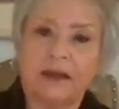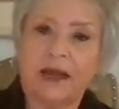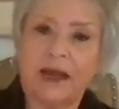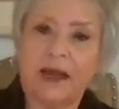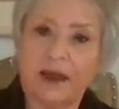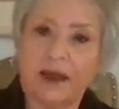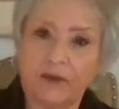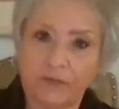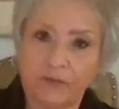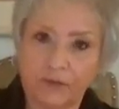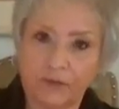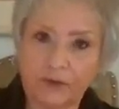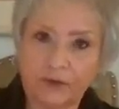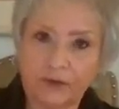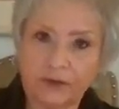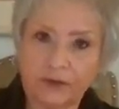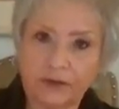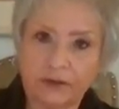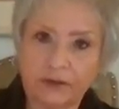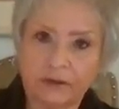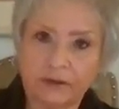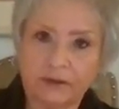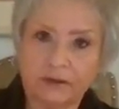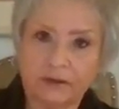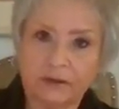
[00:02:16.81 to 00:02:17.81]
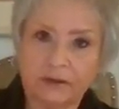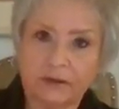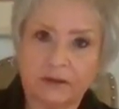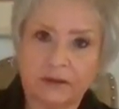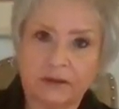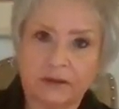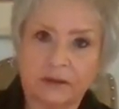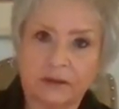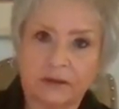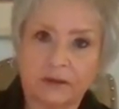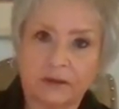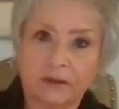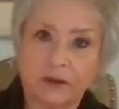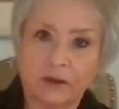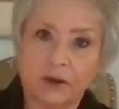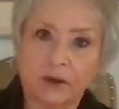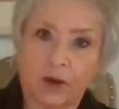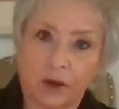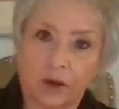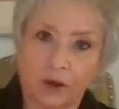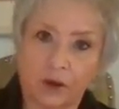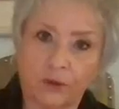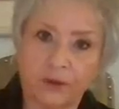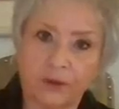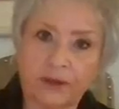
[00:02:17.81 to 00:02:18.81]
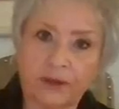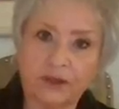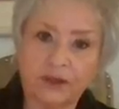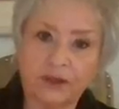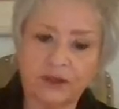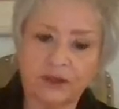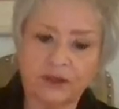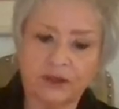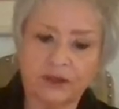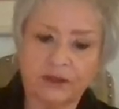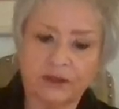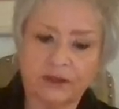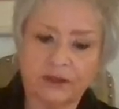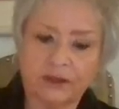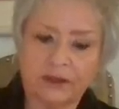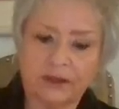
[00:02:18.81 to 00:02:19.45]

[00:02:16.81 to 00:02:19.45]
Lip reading: effort, courage,